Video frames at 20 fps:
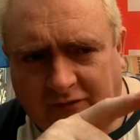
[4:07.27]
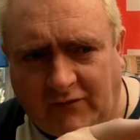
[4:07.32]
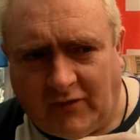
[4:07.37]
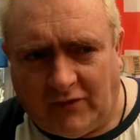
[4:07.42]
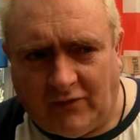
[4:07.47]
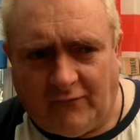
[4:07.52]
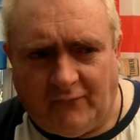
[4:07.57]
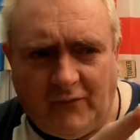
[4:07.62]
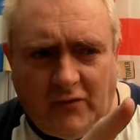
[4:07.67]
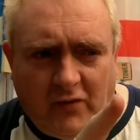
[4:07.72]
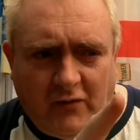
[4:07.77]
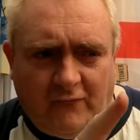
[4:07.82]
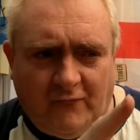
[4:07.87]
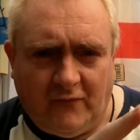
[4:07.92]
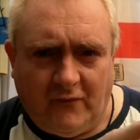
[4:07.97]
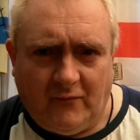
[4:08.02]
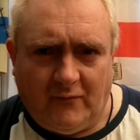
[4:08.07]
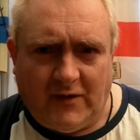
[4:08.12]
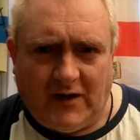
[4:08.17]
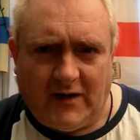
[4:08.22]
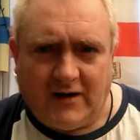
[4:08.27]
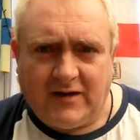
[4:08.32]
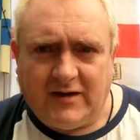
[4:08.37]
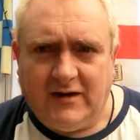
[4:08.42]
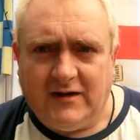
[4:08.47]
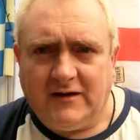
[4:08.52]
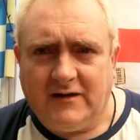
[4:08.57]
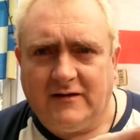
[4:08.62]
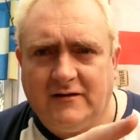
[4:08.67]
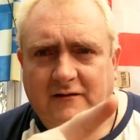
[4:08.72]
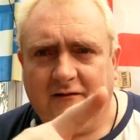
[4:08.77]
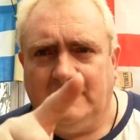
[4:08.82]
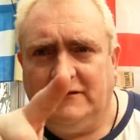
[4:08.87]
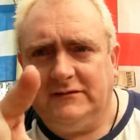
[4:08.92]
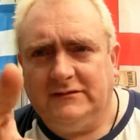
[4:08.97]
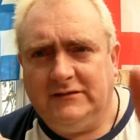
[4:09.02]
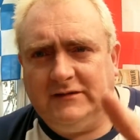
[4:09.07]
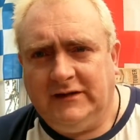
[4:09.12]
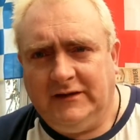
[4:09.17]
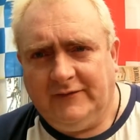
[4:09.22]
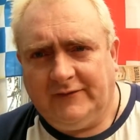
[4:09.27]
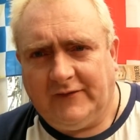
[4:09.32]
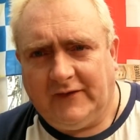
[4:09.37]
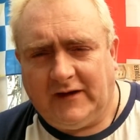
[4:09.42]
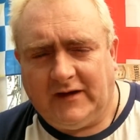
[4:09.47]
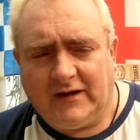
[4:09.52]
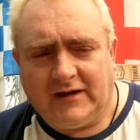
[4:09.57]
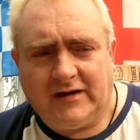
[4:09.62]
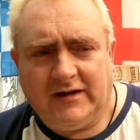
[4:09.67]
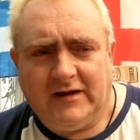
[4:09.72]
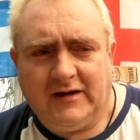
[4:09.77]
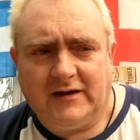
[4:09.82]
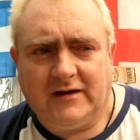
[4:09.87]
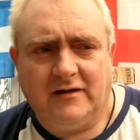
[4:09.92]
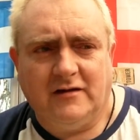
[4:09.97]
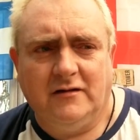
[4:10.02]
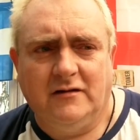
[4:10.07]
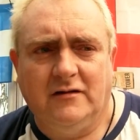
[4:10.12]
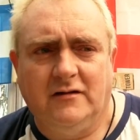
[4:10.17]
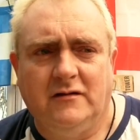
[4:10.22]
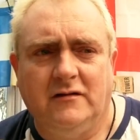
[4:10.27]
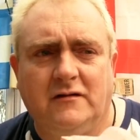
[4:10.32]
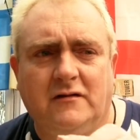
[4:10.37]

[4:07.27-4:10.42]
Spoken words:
I transferred from that keg into that keg.